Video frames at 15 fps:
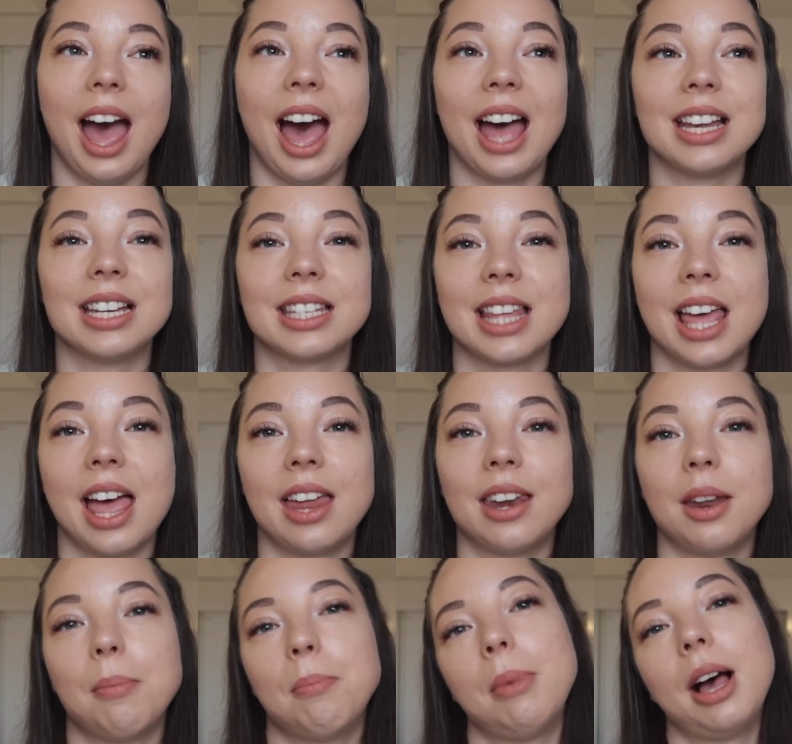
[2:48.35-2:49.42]
And
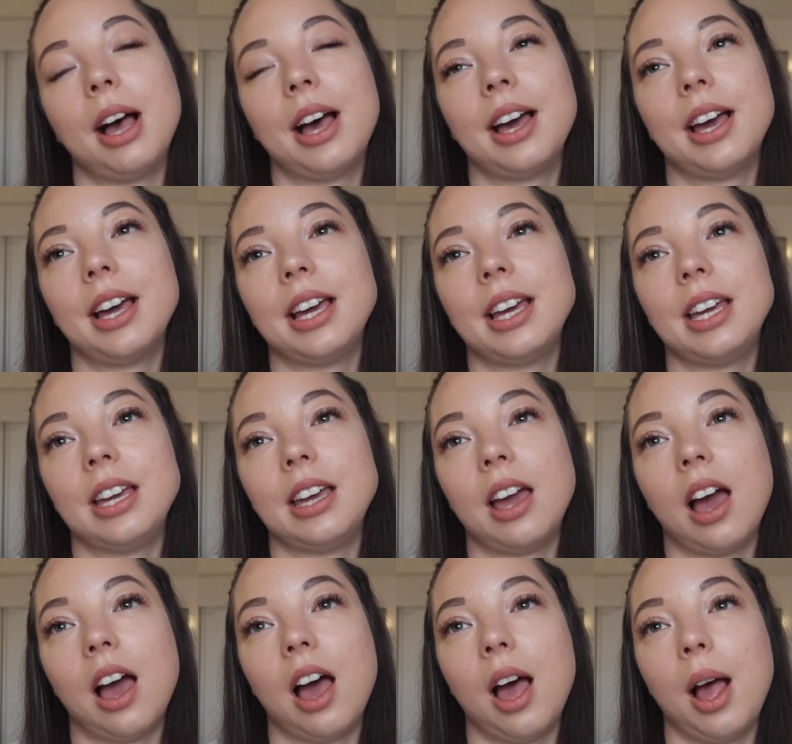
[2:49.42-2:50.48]
then
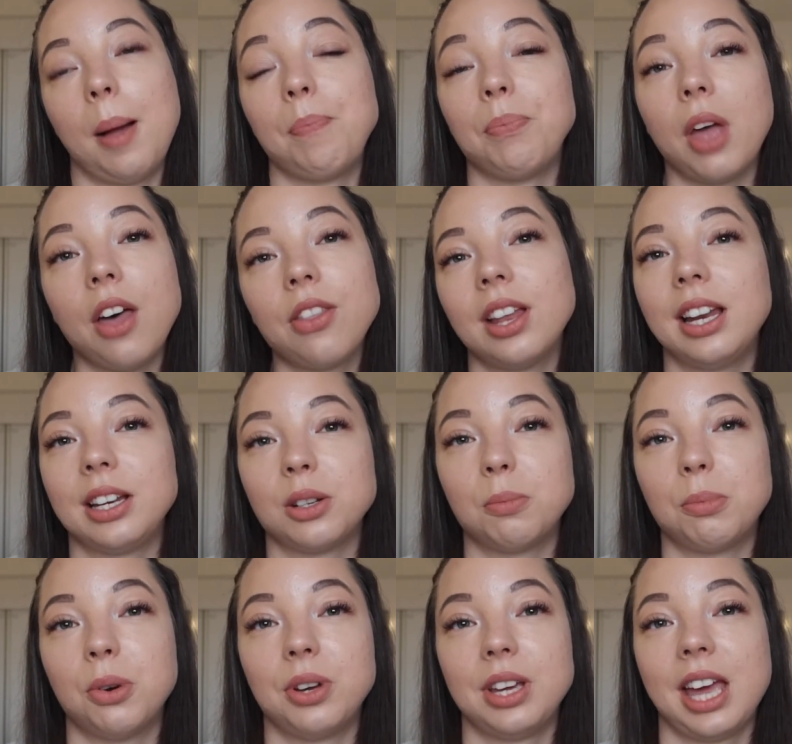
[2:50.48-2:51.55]
my um, other little
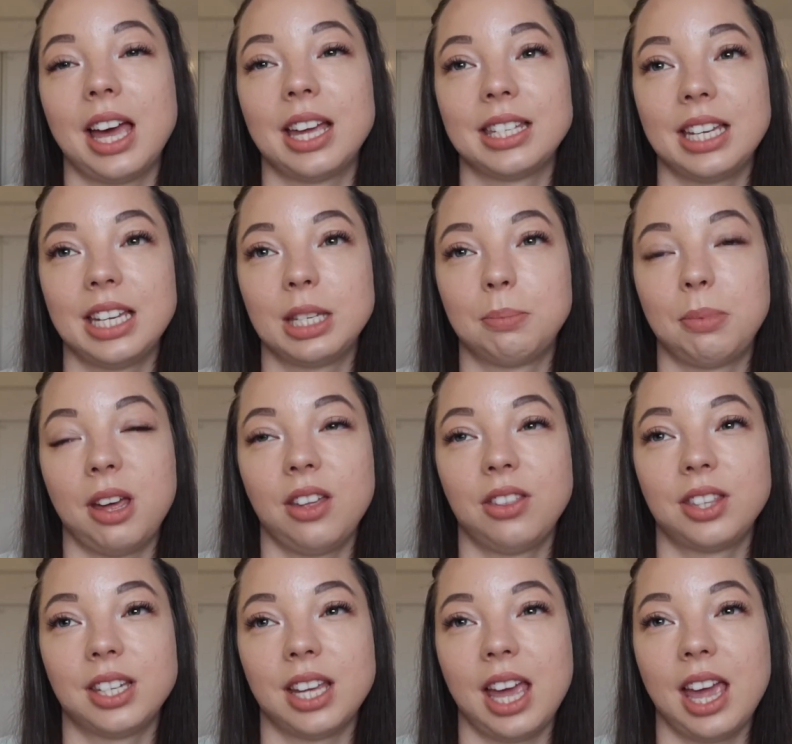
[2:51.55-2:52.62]
boy has his
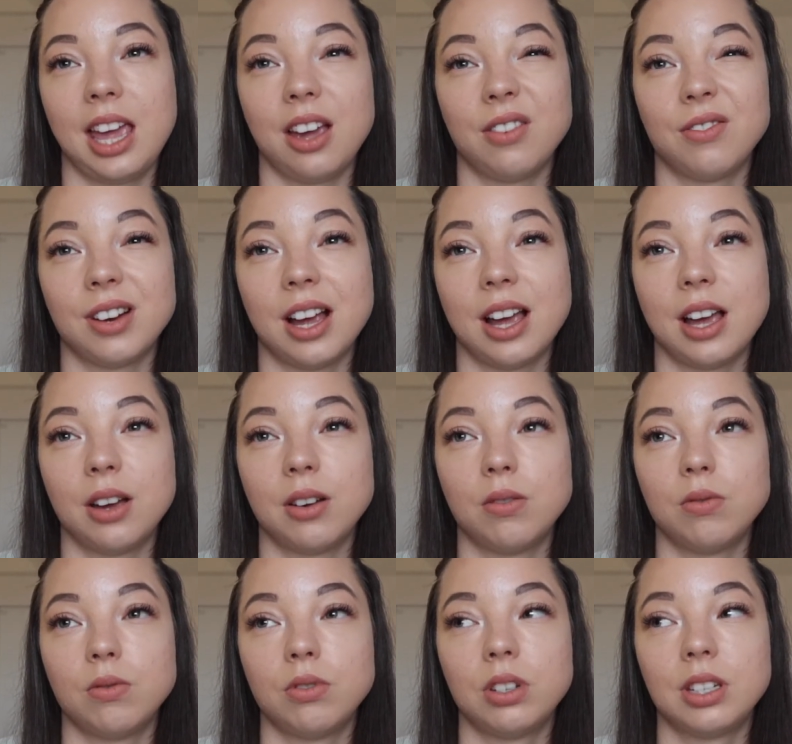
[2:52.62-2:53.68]
birthday
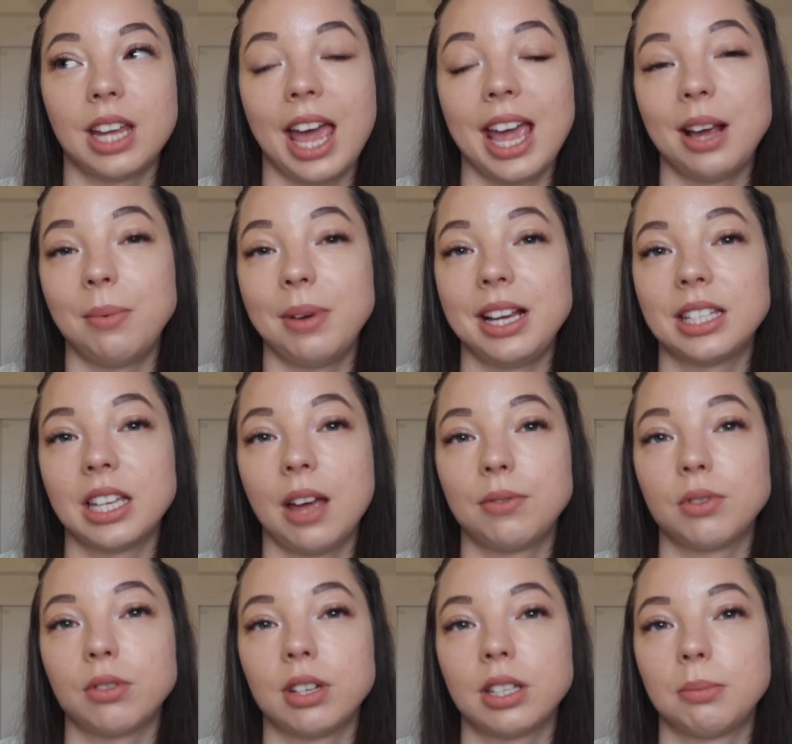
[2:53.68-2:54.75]
around eight weeks
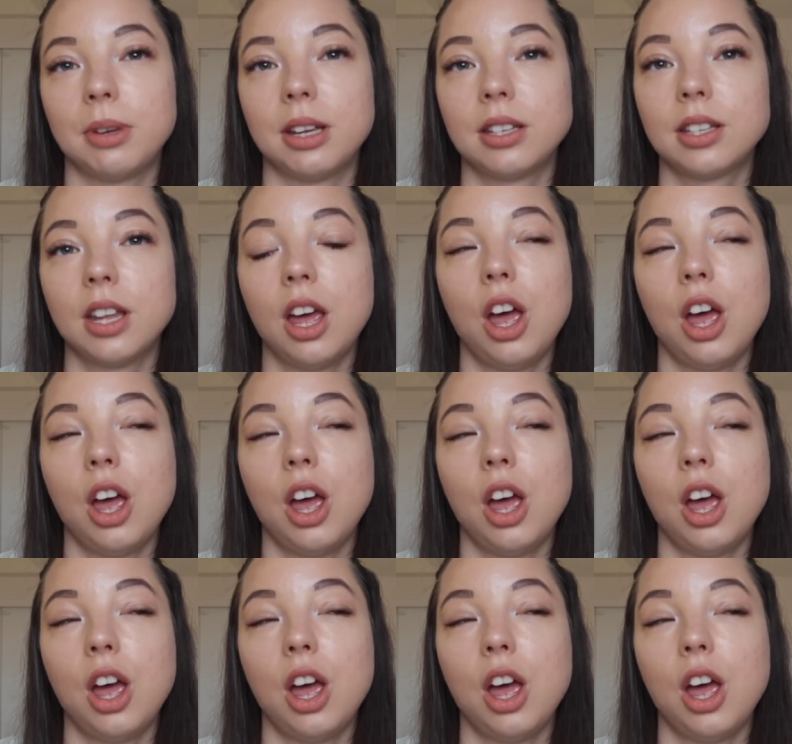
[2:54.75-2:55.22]
after Christmas.